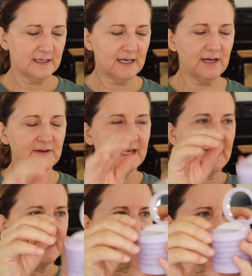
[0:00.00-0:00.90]
Oh
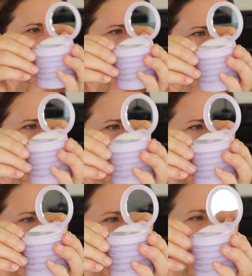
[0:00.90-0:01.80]
yeah, sits on the
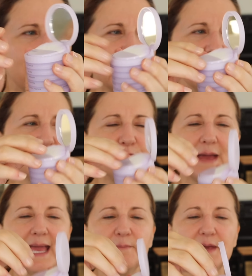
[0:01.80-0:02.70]
top. So I guess
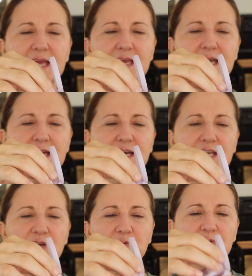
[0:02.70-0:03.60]
maybe
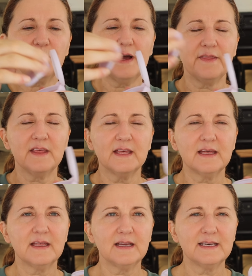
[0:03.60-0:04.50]
you would want
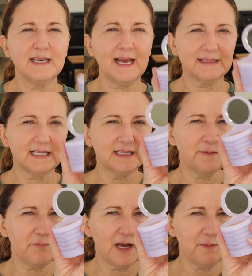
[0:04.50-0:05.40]
not the
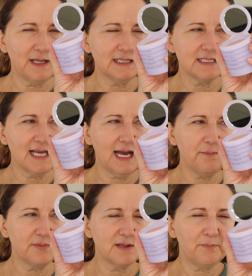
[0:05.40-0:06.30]
lip balm on the
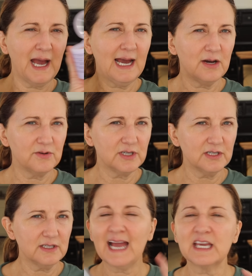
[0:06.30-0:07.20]
top, the
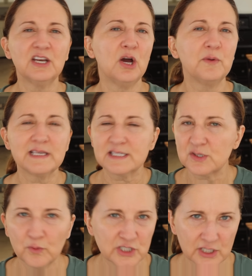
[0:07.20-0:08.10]
powder. I can always
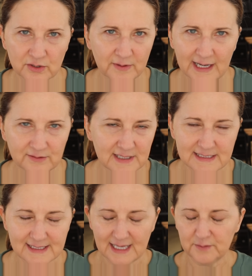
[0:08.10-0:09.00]
switch it around,
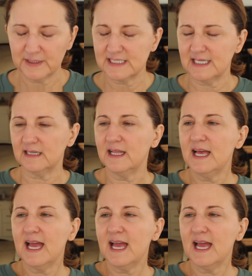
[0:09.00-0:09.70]
that's not a big deal.